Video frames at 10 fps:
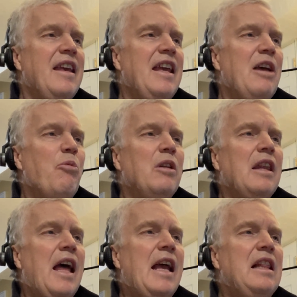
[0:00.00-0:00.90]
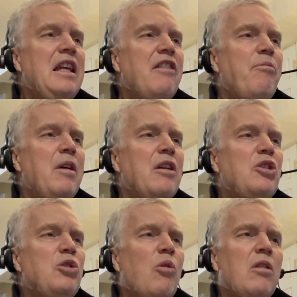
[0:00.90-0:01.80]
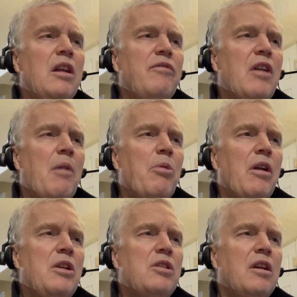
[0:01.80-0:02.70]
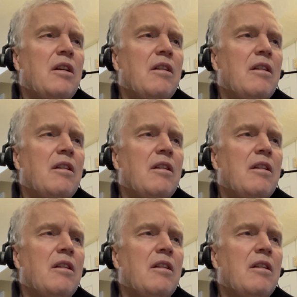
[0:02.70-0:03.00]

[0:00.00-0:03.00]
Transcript: it would likely have been a short-lived operation,